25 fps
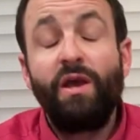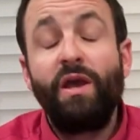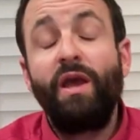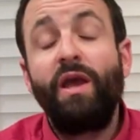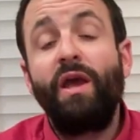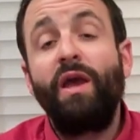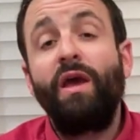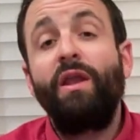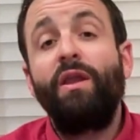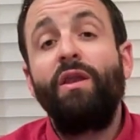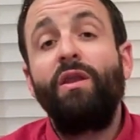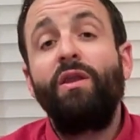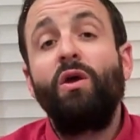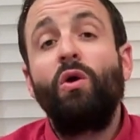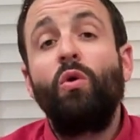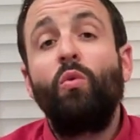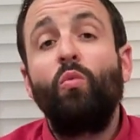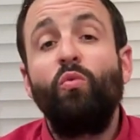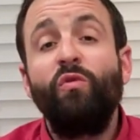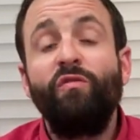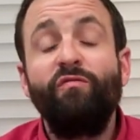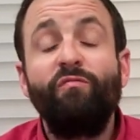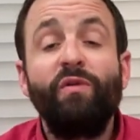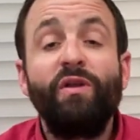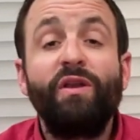and
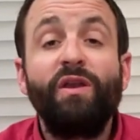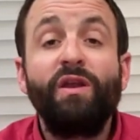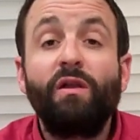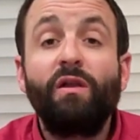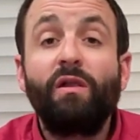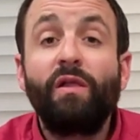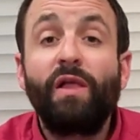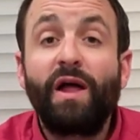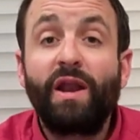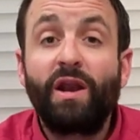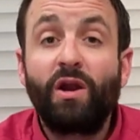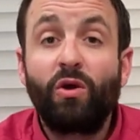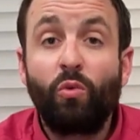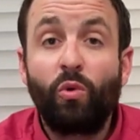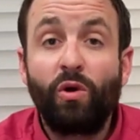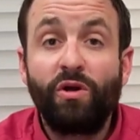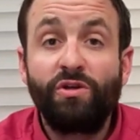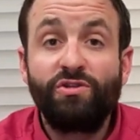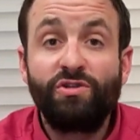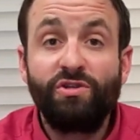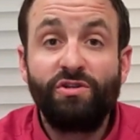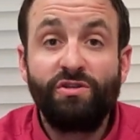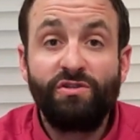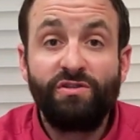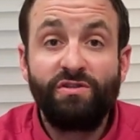we've been getting a lot of
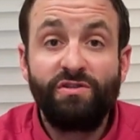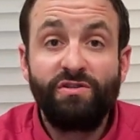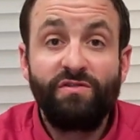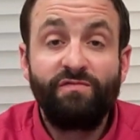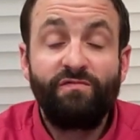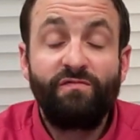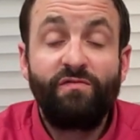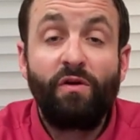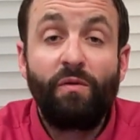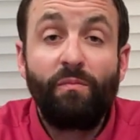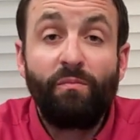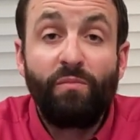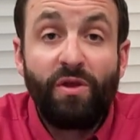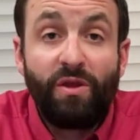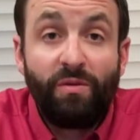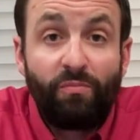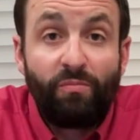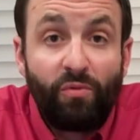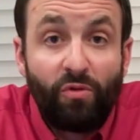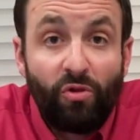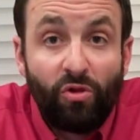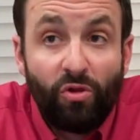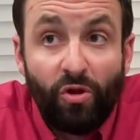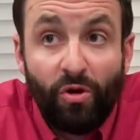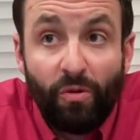questions from
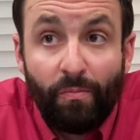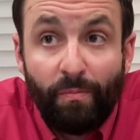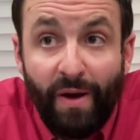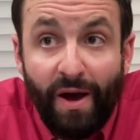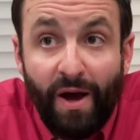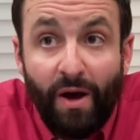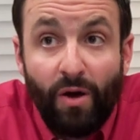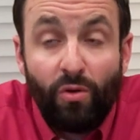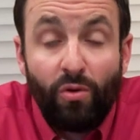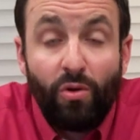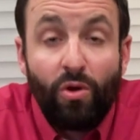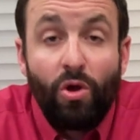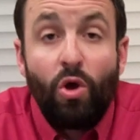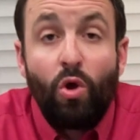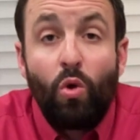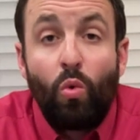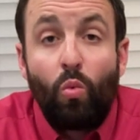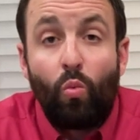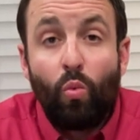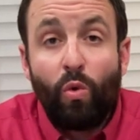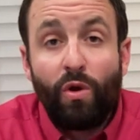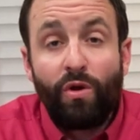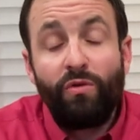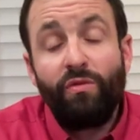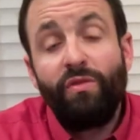people about
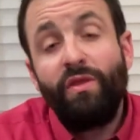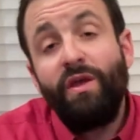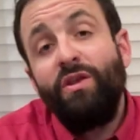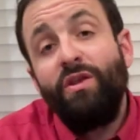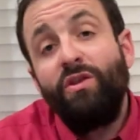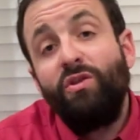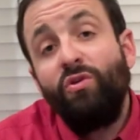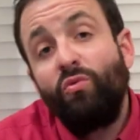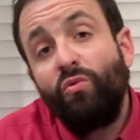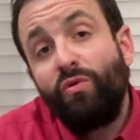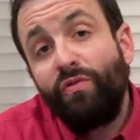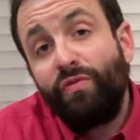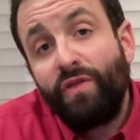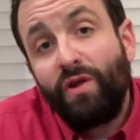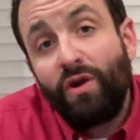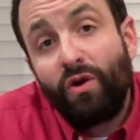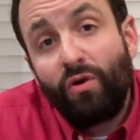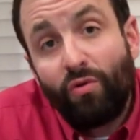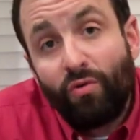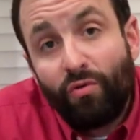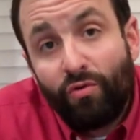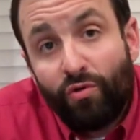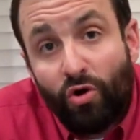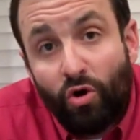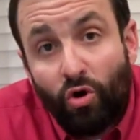what do they do in their
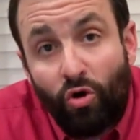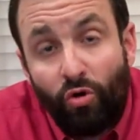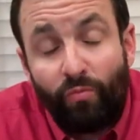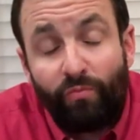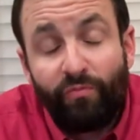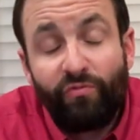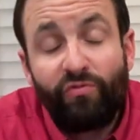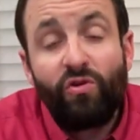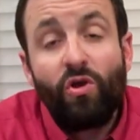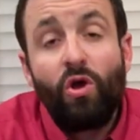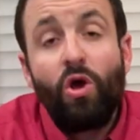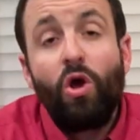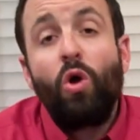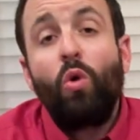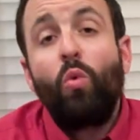own homes,